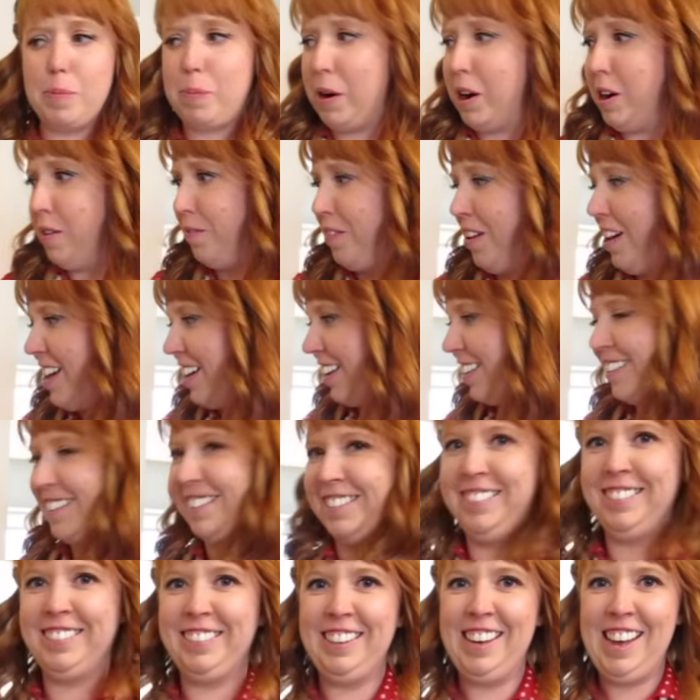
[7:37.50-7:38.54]
perfect.
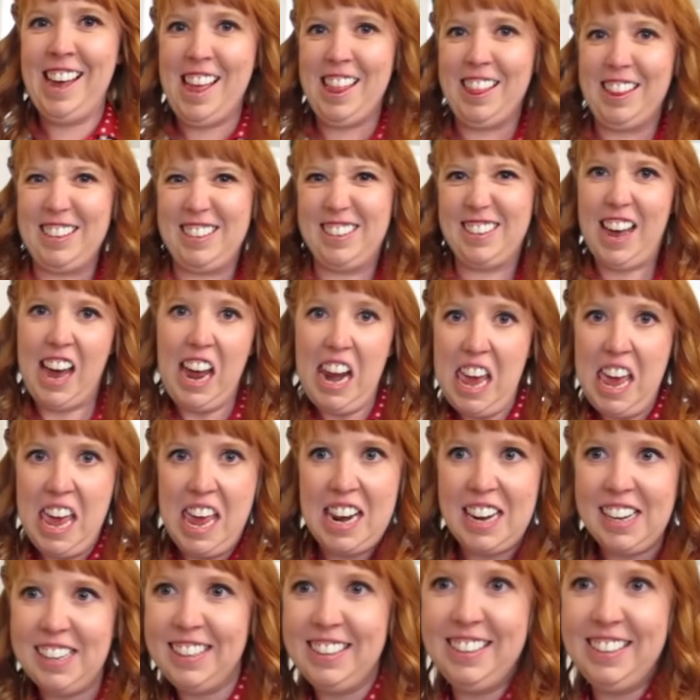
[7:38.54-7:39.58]
Let's cut in.